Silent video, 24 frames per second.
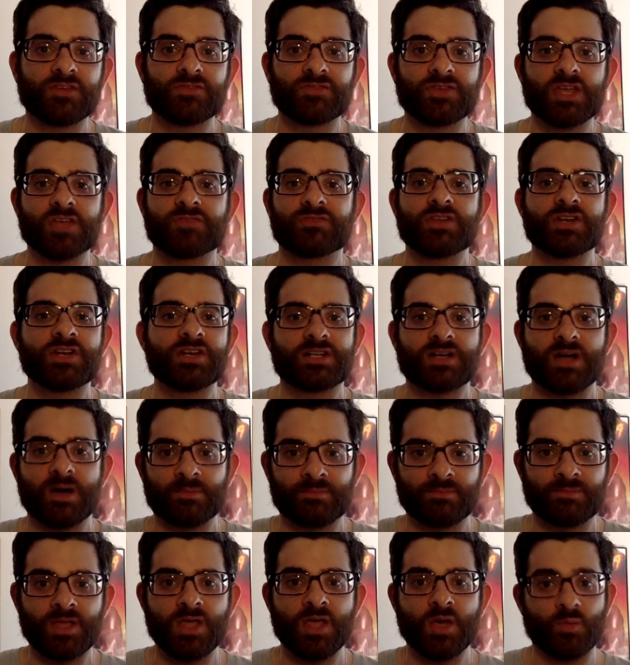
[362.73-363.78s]
if you didn't
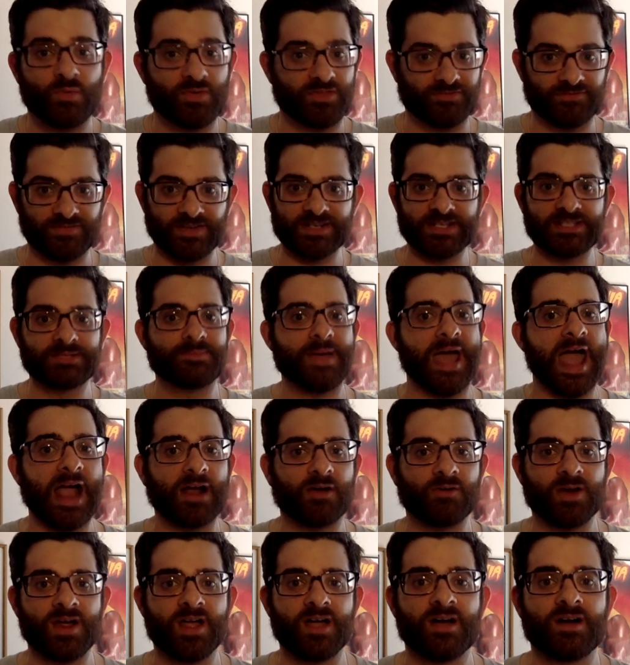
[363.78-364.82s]
come with a fitness
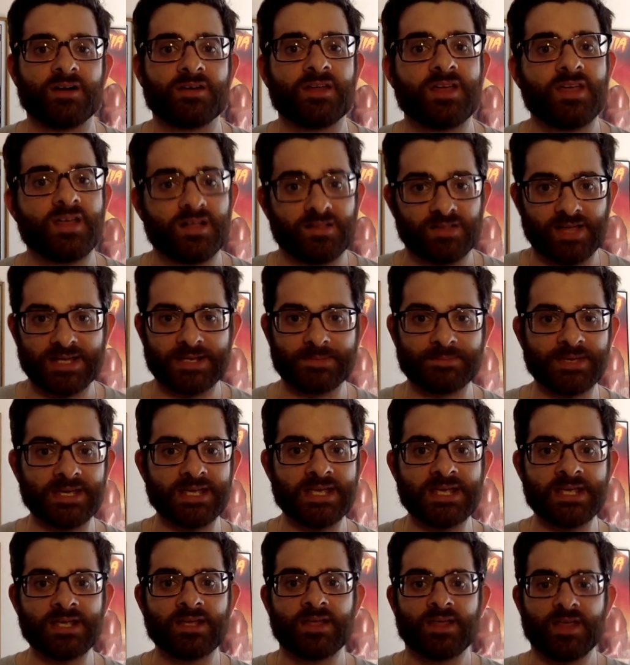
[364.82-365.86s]
background like
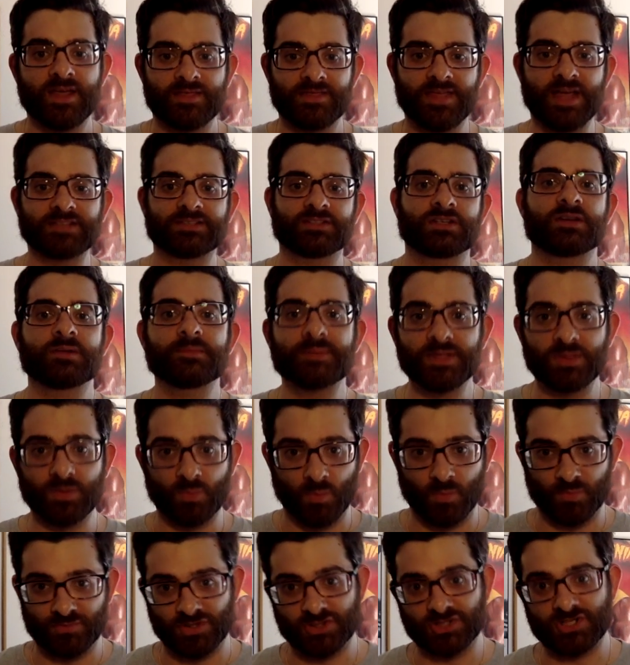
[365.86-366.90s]
me. That's gonna be
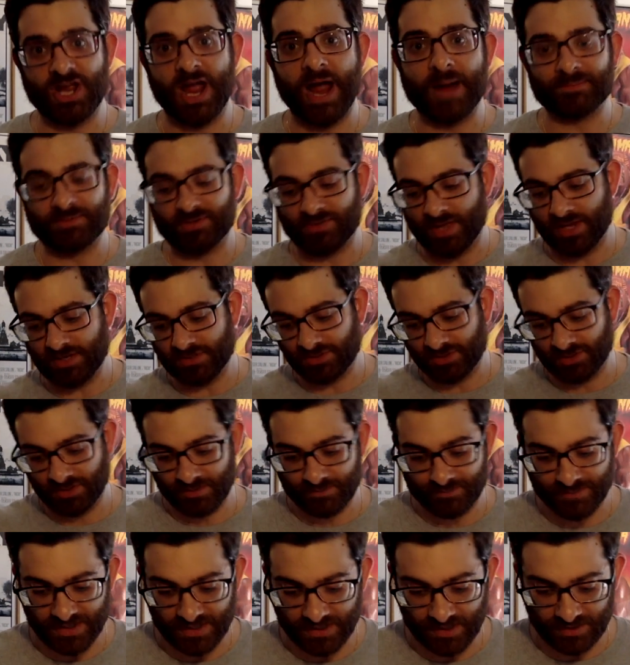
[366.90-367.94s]
the chapter that you're
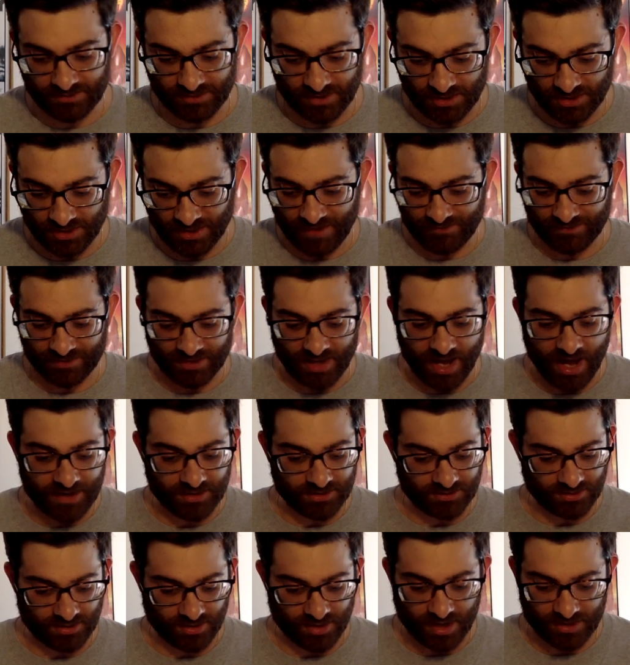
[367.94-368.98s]
gonna have a
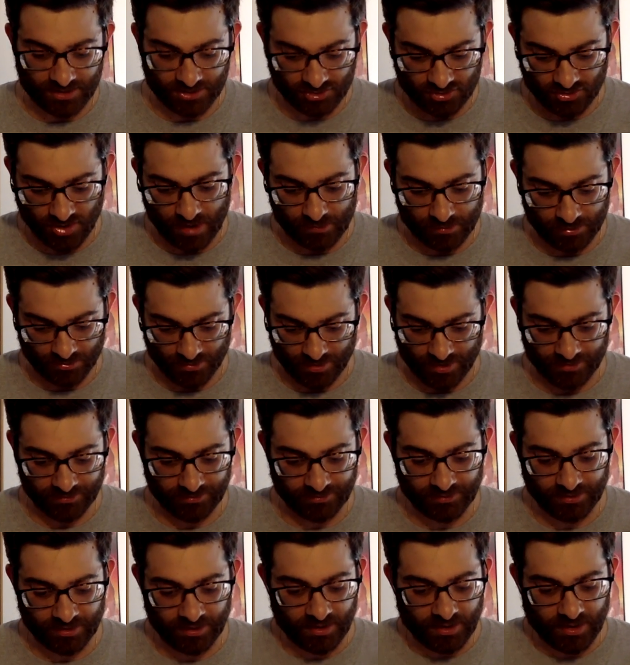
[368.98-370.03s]
lot of trouble
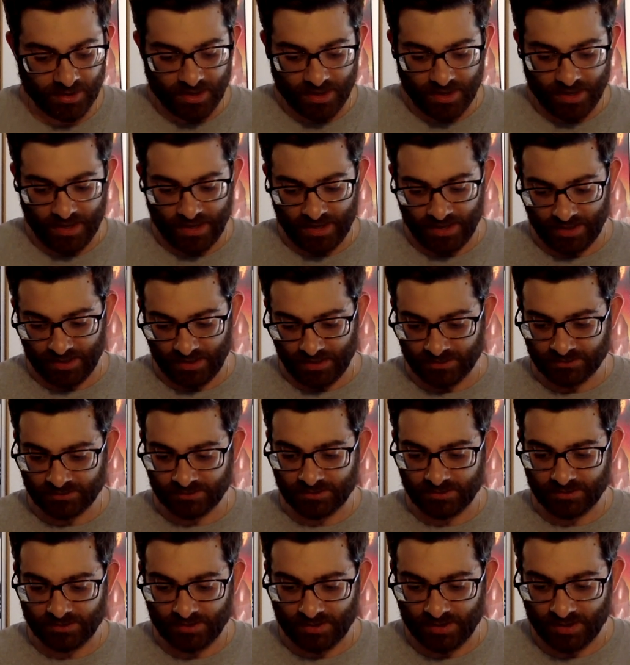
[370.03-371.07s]
with.
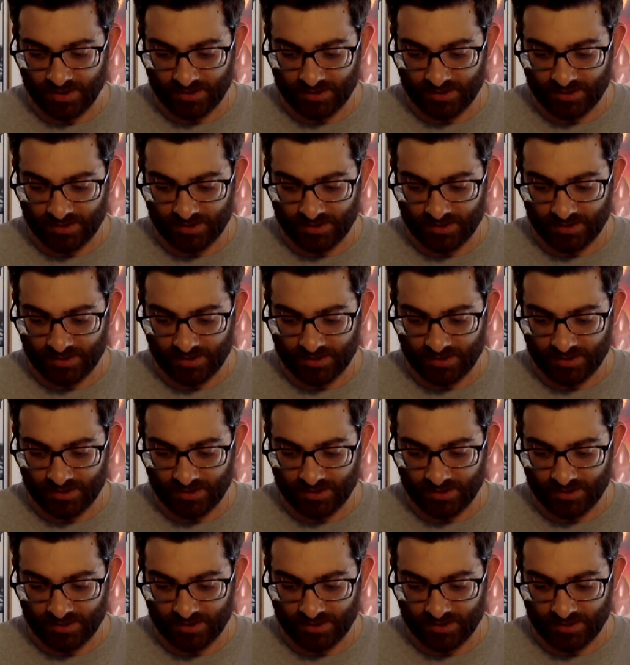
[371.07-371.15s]
And